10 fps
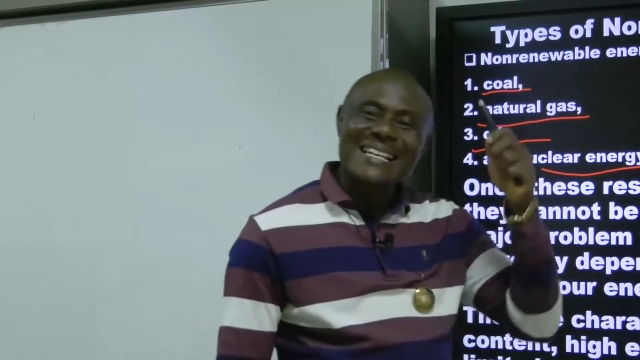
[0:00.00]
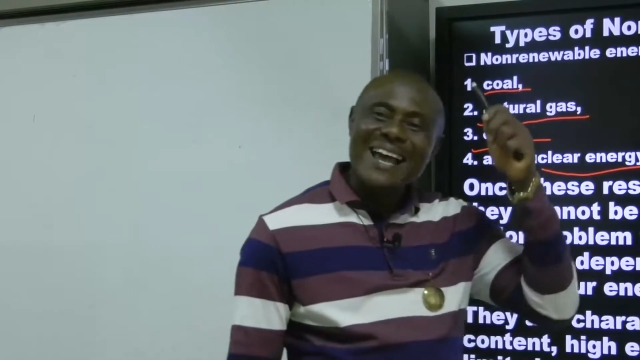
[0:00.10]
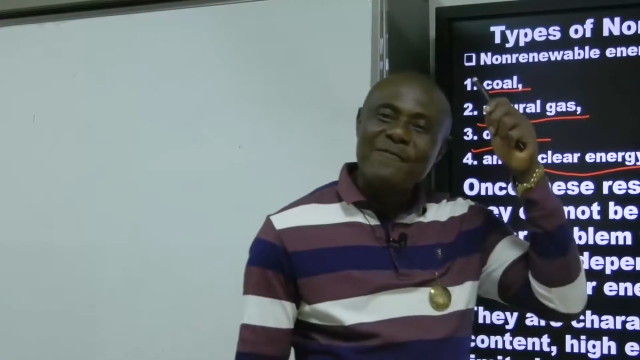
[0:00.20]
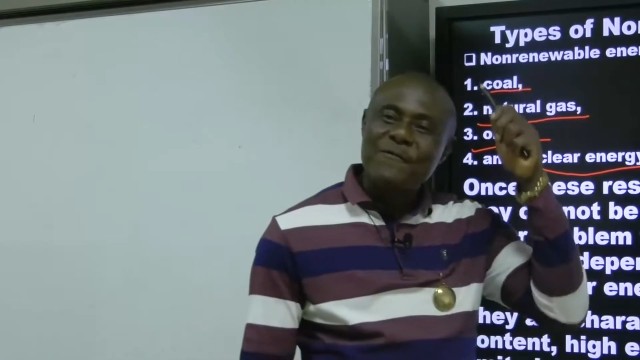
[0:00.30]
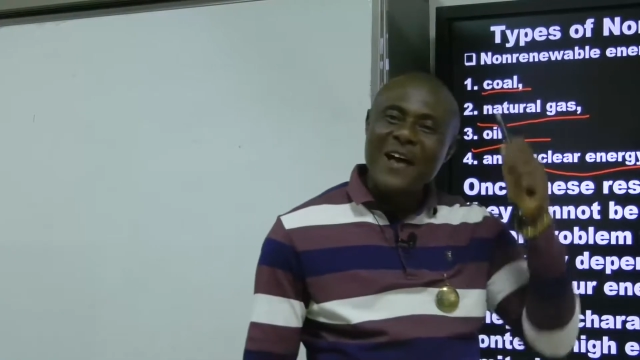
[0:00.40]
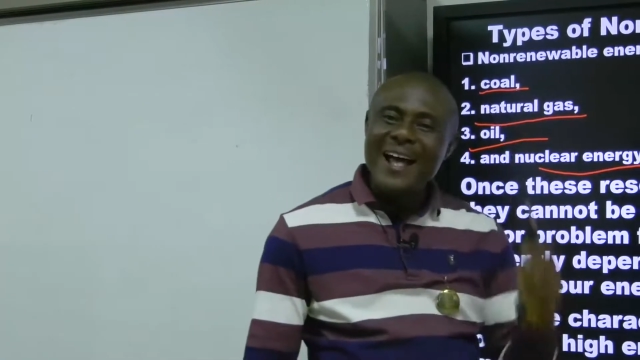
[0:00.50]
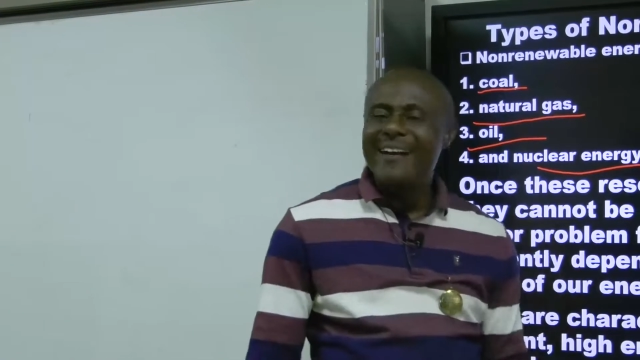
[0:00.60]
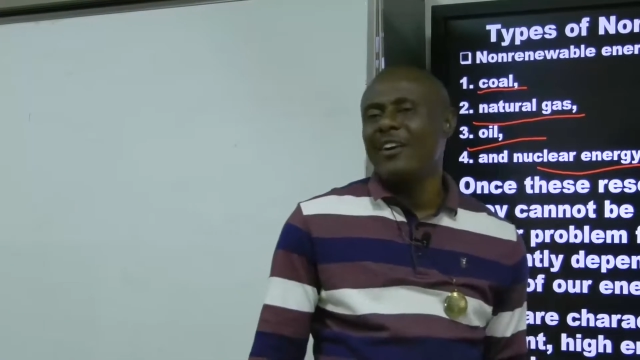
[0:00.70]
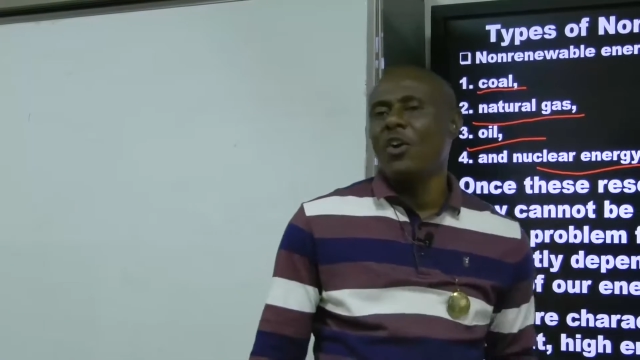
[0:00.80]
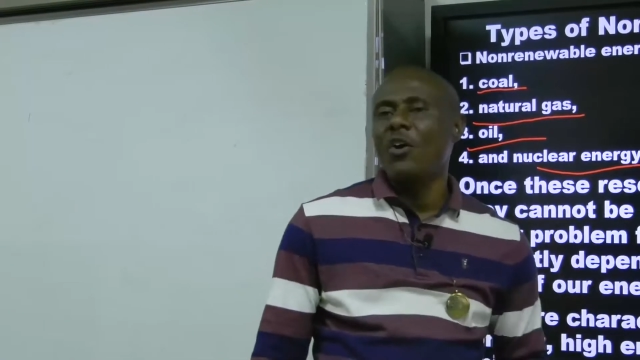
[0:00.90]
a
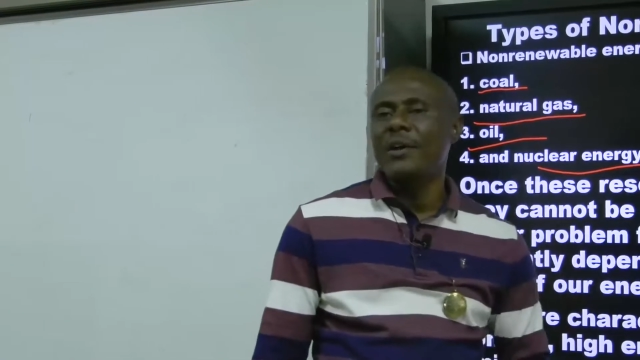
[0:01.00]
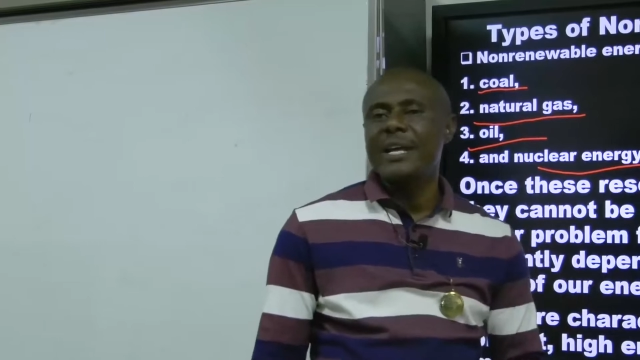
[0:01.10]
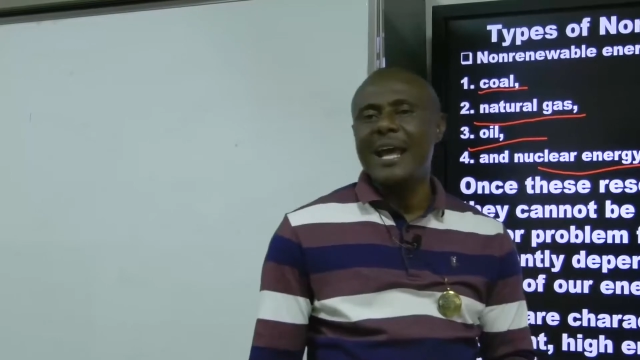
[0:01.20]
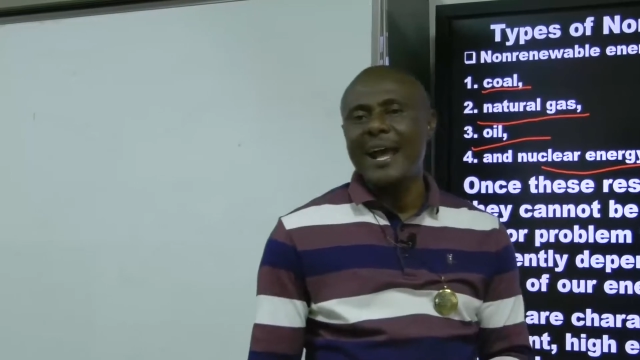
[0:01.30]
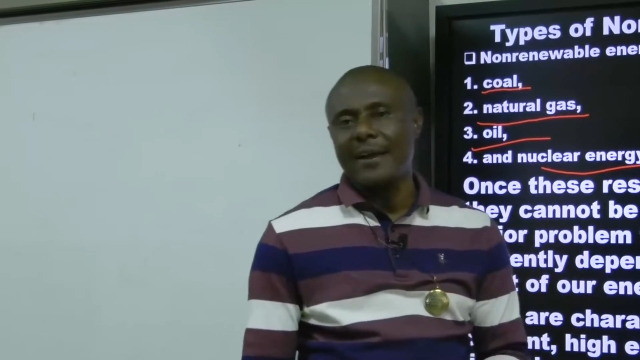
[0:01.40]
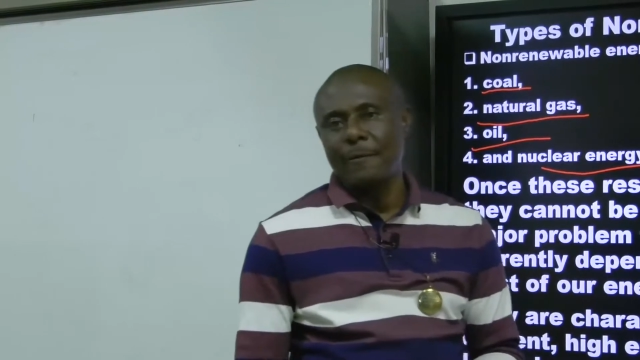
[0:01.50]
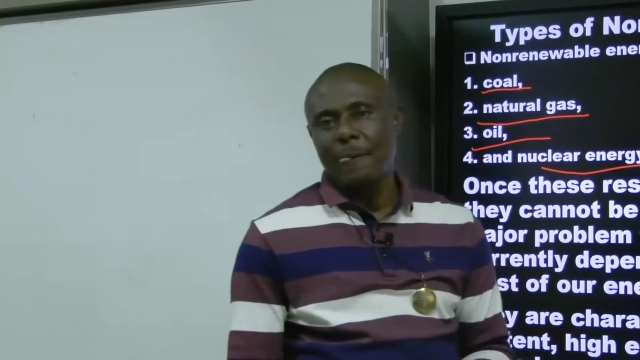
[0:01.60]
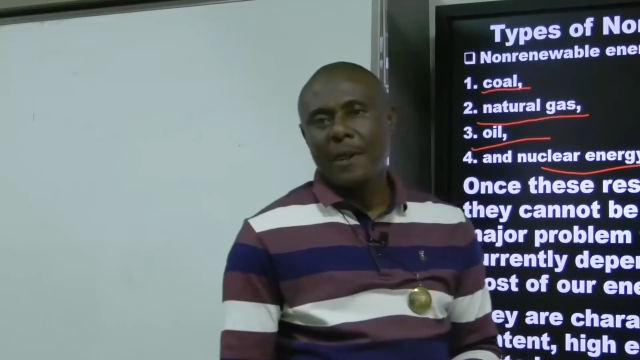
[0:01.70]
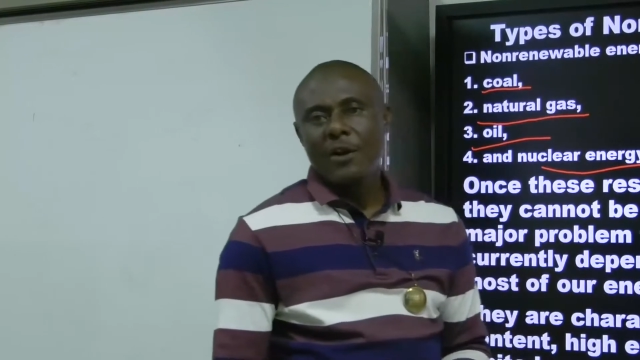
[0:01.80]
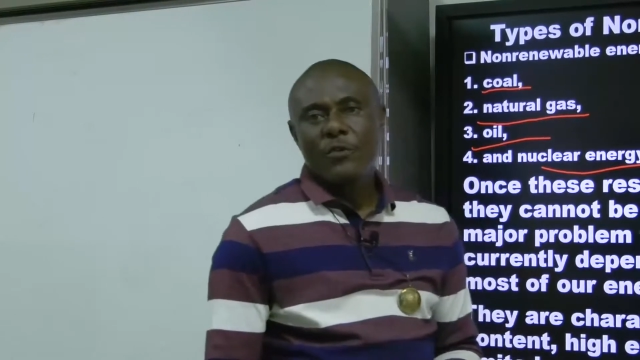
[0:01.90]
very long year
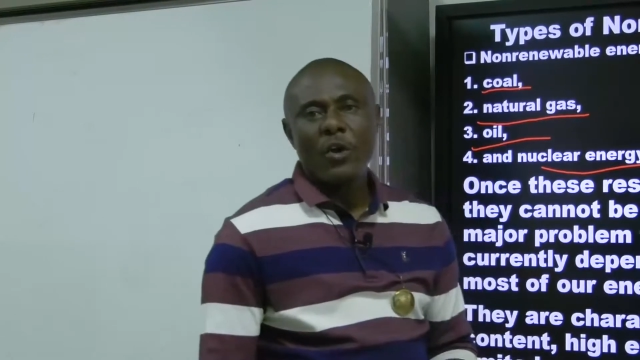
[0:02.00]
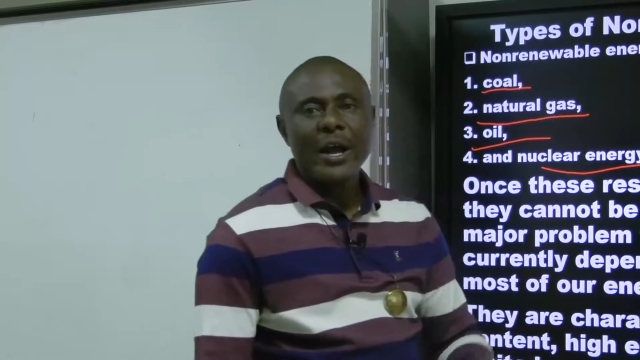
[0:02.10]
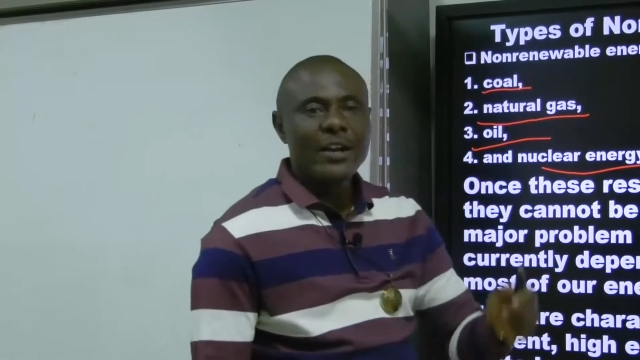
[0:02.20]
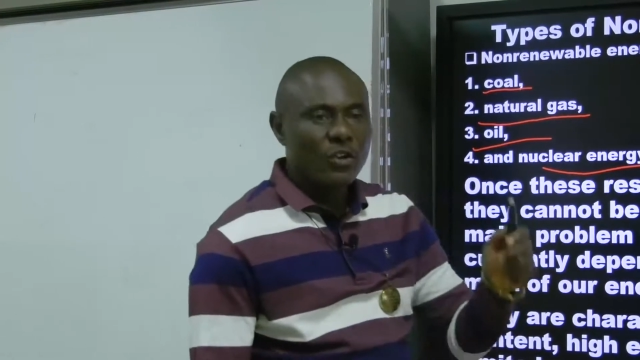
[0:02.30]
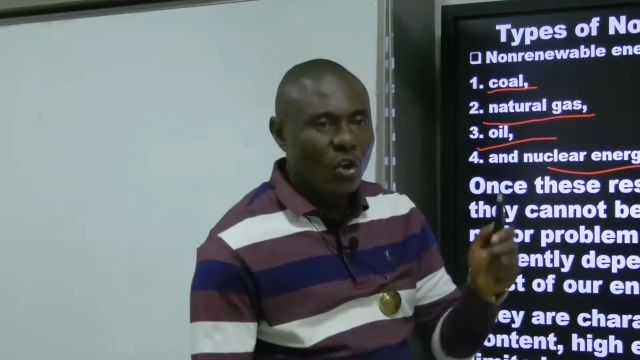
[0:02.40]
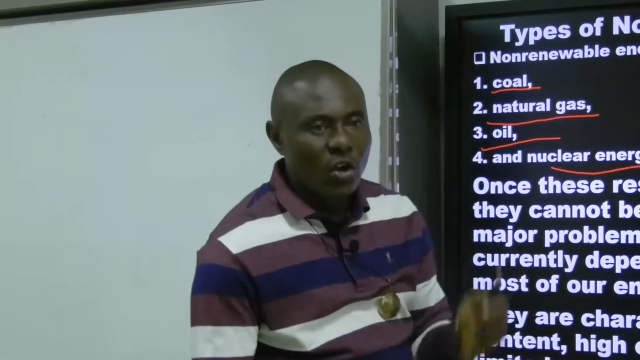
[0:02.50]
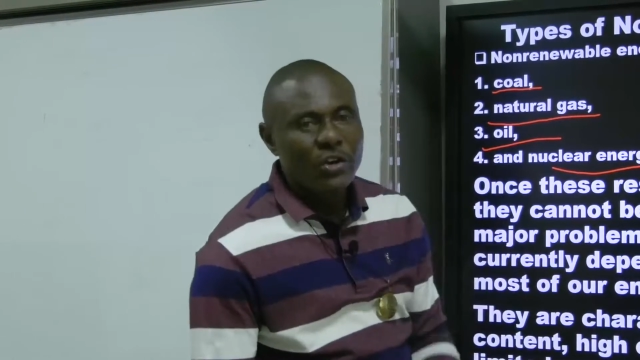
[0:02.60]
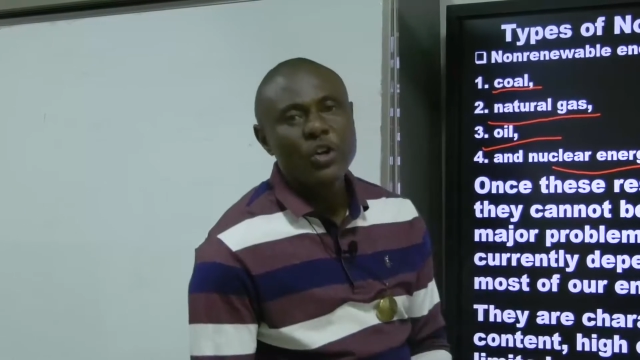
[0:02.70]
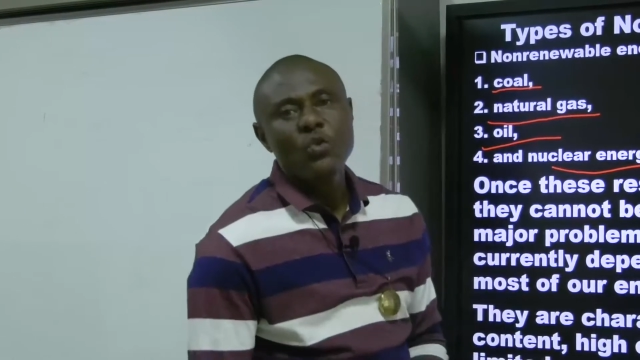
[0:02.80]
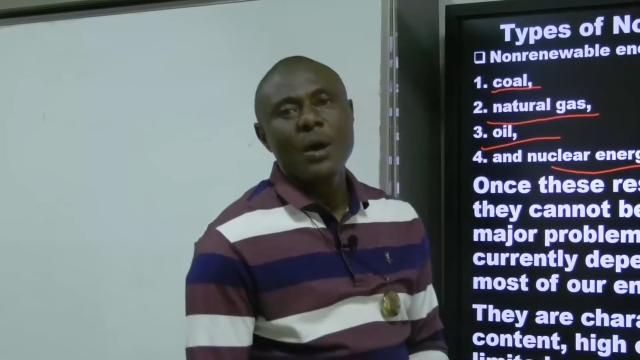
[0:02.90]
for a
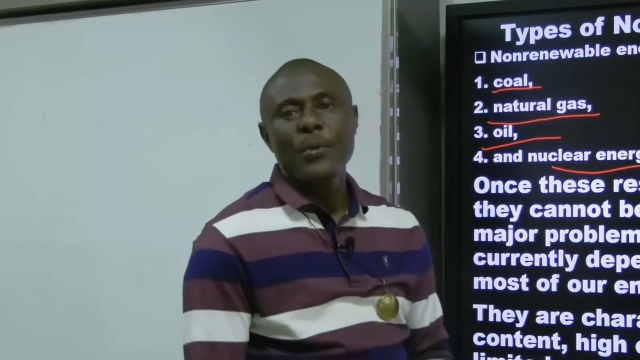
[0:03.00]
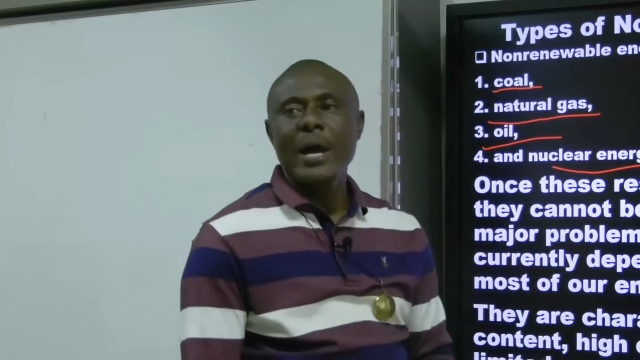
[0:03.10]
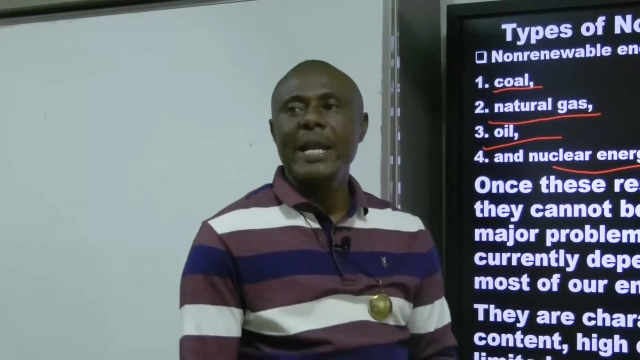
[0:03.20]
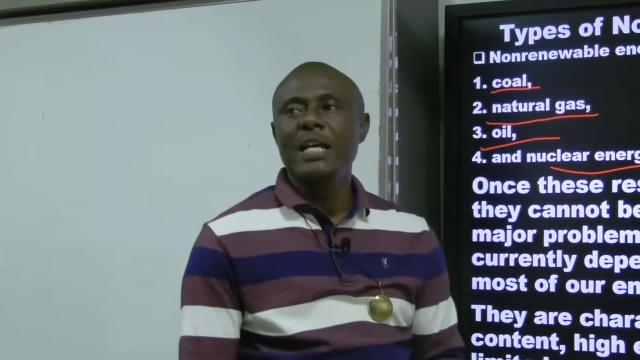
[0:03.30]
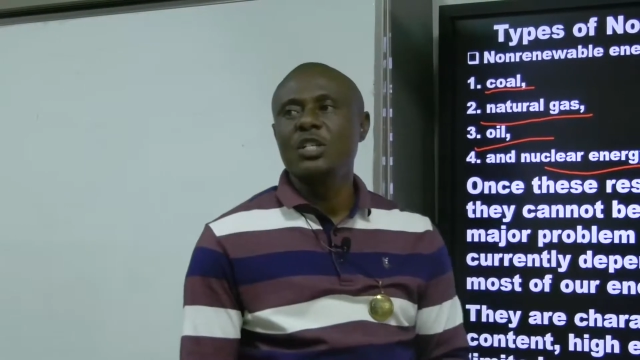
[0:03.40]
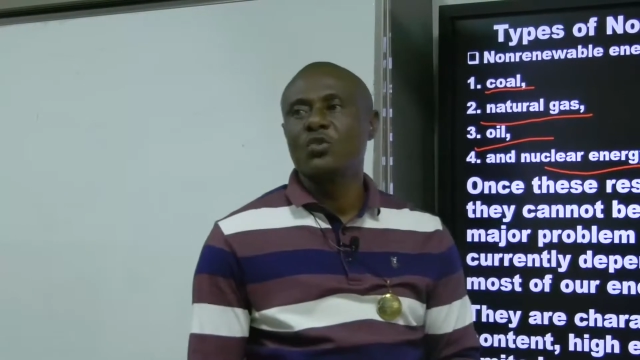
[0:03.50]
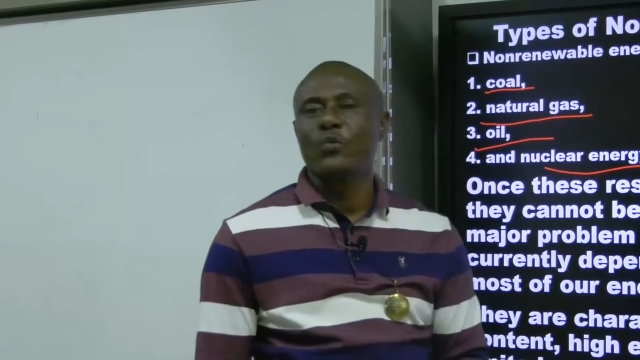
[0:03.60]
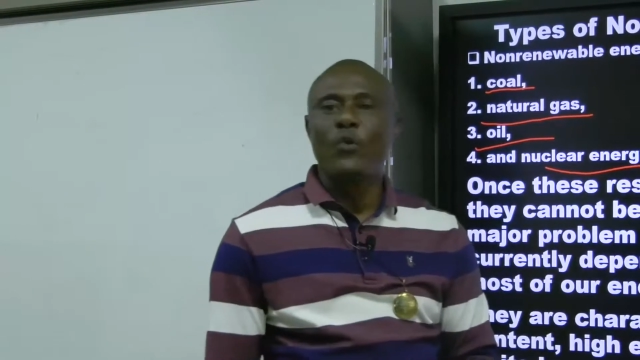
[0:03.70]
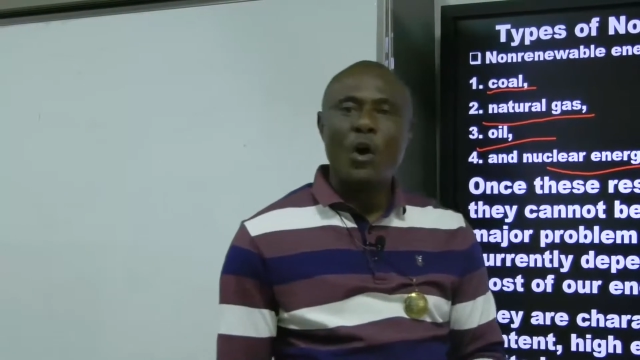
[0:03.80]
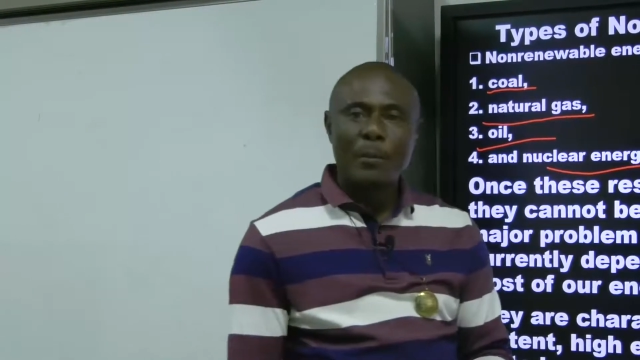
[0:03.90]
non-renewable energy to
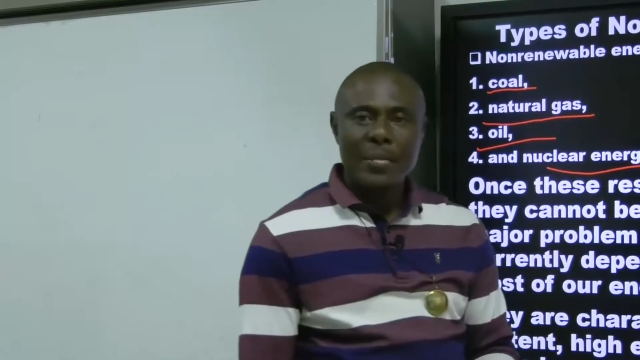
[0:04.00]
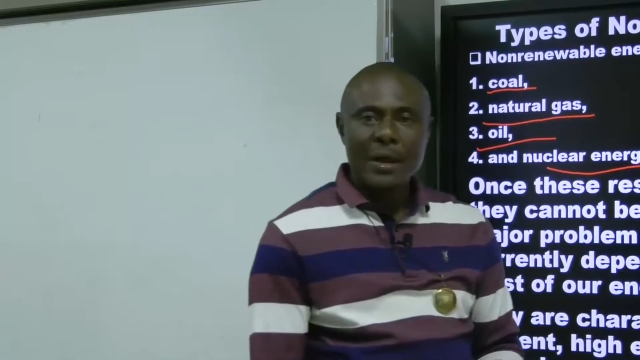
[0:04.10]
form.